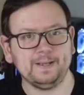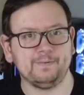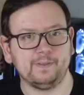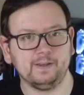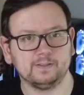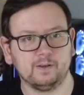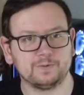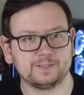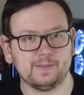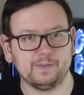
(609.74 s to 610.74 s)
for this. I was
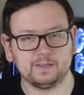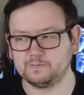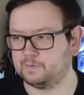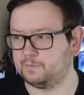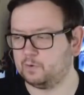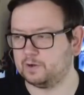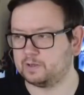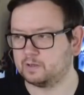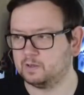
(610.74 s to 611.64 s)
sent this for free.